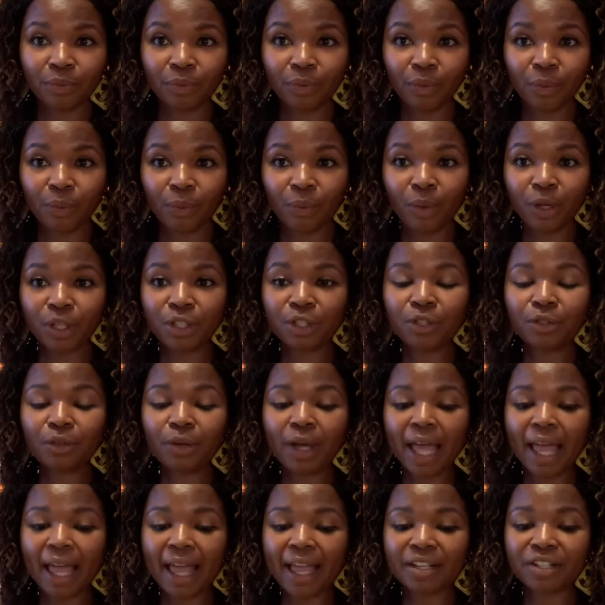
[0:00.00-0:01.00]
what
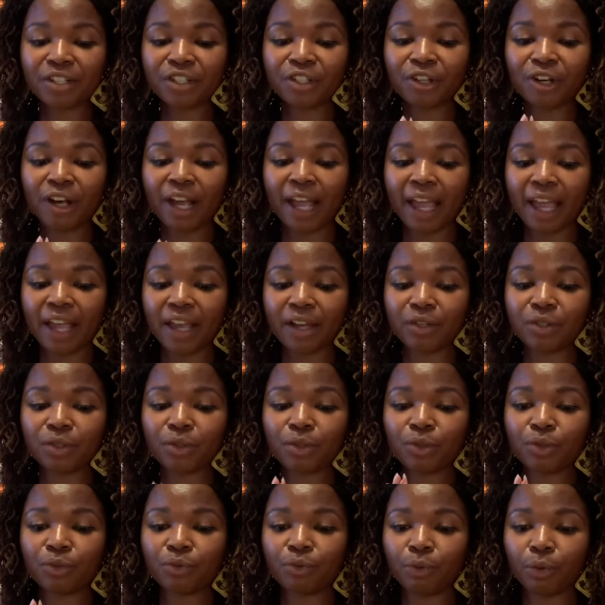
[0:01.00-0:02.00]
you ask your
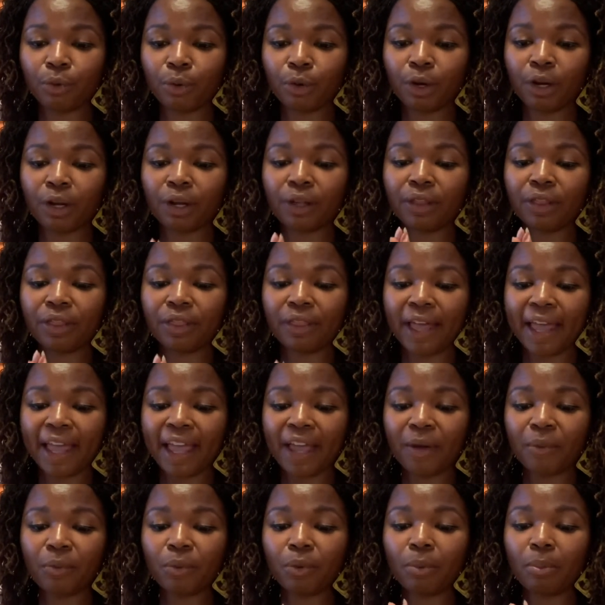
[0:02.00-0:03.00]
angels for,
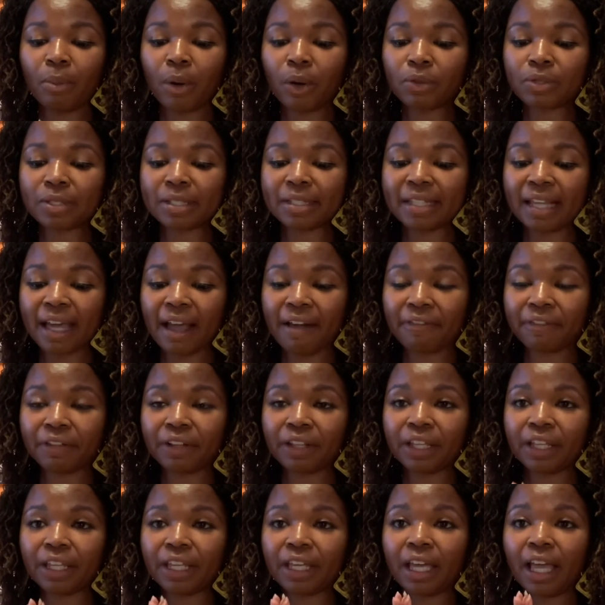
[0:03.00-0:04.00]
they will most
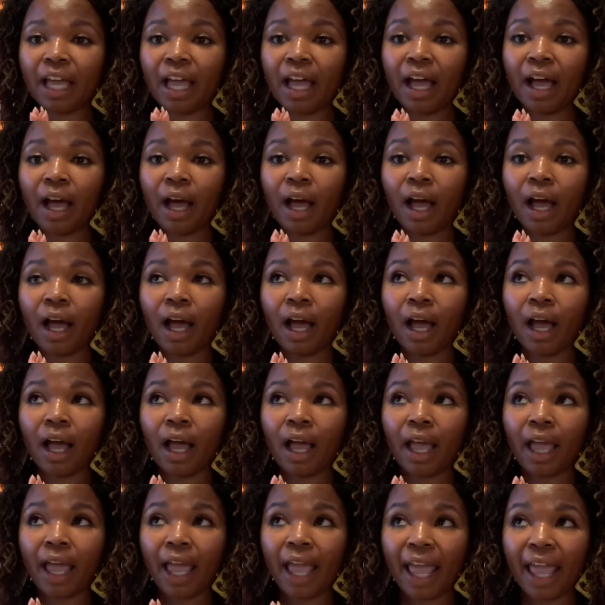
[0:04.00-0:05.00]
definitely
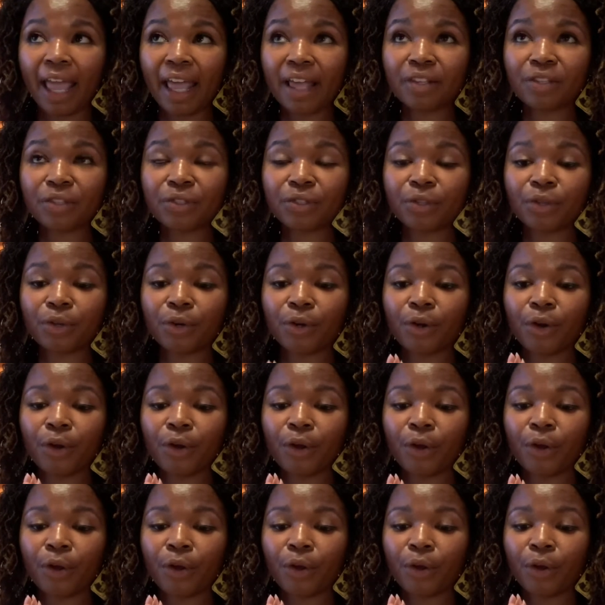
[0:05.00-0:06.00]

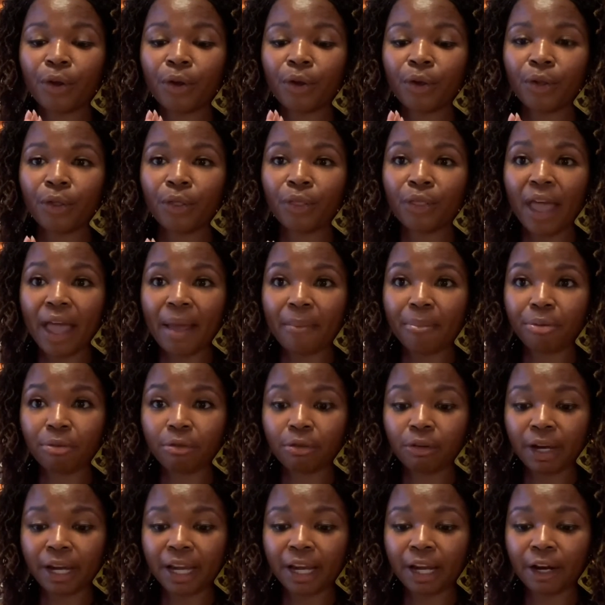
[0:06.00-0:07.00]
answer that
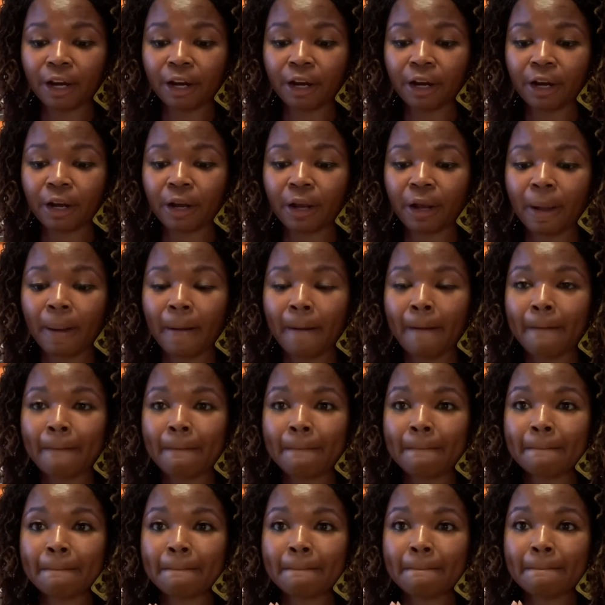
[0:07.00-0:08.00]
prayer,
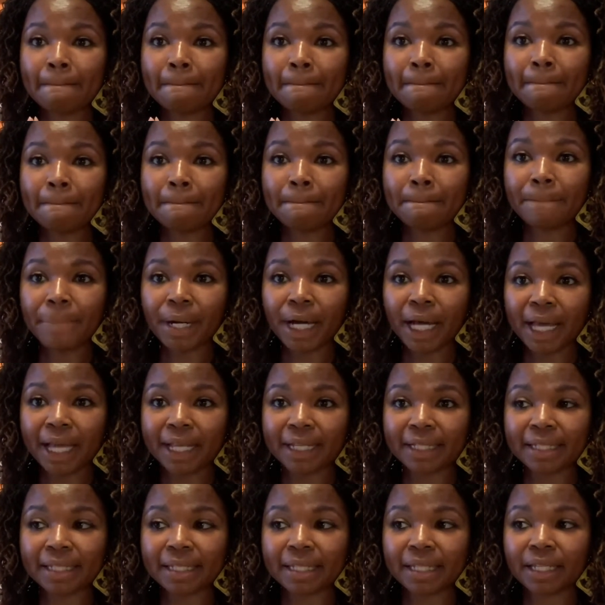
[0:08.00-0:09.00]

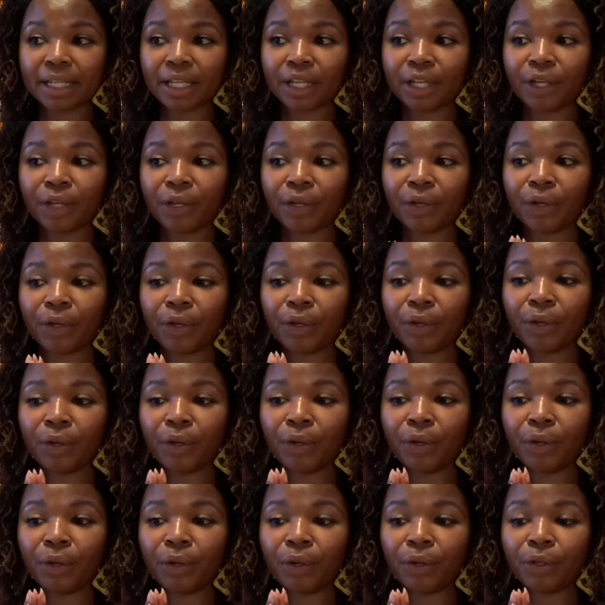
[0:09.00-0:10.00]
but
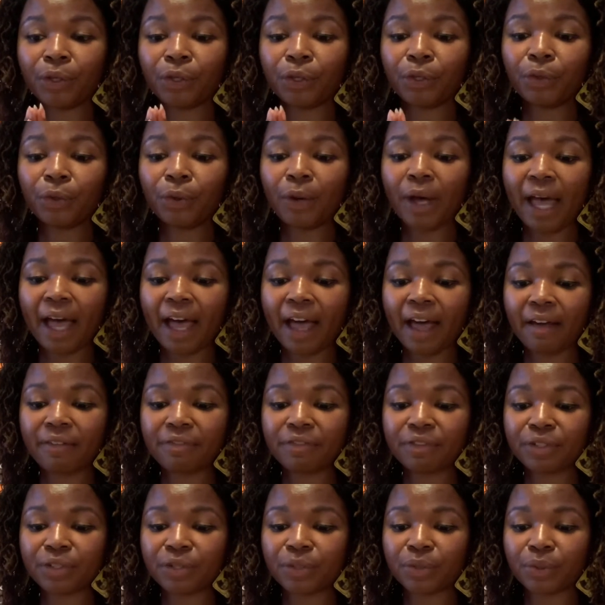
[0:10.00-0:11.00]
you
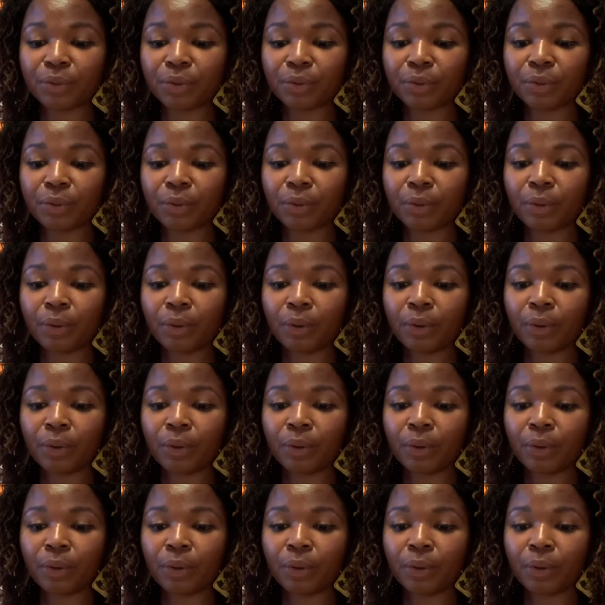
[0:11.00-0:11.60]
have to